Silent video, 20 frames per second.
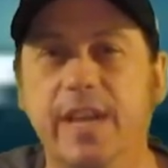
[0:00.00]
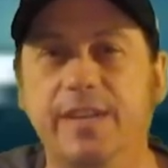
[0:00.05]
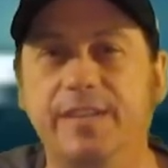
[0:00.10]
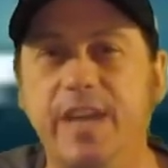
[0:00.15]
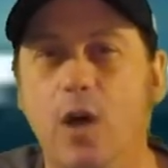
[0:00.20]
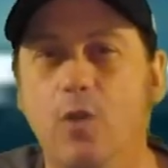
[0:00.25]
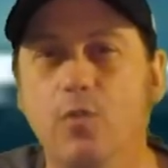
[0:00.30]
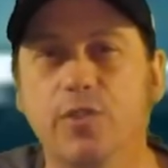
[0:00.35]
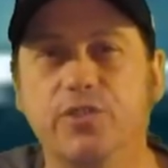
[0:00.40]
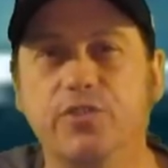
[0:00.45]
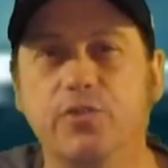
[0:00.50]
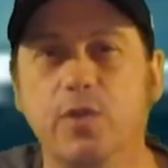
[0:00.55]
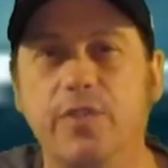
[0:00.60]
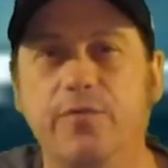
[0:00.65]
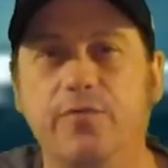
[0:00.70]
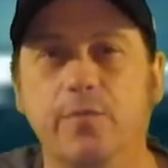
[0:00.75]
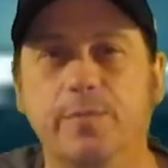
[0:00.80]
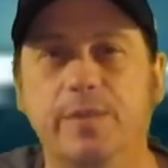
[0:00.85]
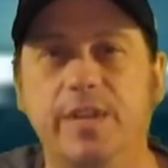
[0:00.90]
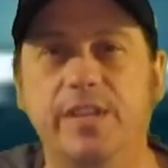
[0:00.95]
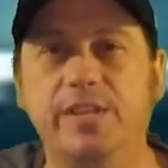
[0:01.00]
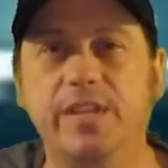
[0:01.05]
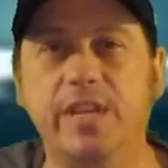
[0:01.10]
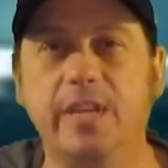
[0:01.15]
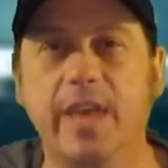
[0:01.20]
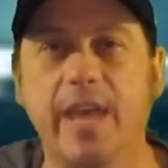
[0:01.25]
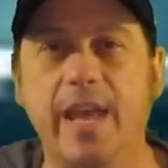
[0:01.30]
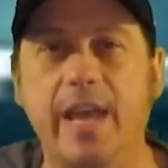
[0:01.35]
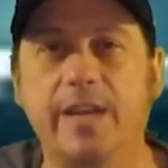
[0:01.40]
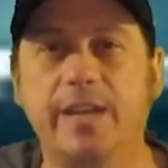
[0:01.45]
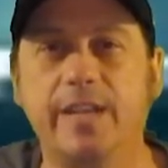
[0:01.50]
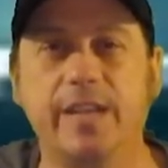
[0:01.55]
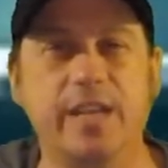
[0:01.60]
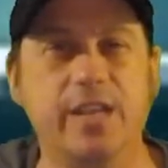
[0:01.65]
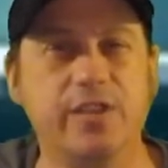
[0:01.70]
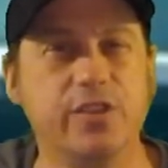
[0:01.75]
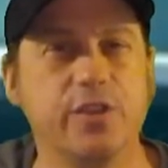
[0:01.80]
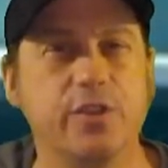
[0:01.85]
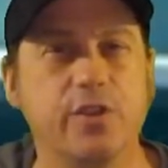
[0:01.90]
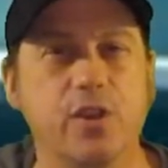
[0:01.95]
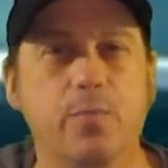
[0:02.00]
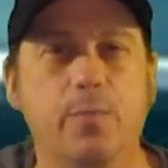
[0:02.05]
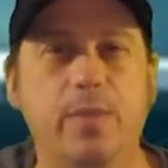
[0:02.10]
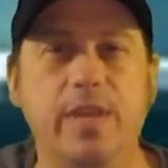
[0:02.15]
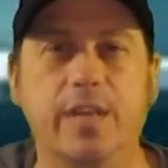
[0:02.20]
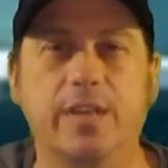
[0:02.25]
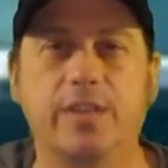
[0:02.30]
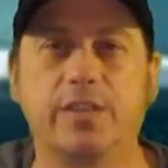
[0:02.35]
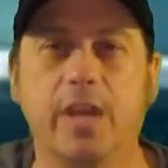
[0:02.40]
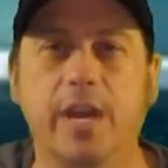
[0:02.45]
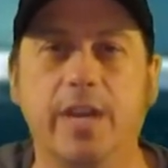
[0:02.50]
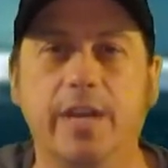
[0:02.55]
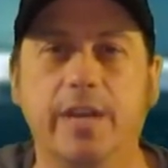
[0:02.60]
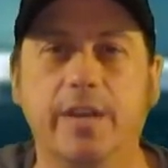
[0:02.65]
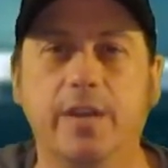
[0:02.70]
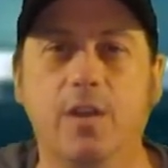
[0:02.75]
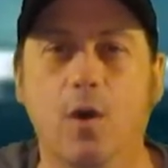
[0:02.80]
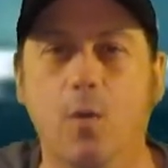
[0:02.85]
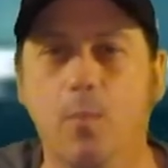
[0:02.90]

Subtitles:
down the street from Disneyland isn't going to be excited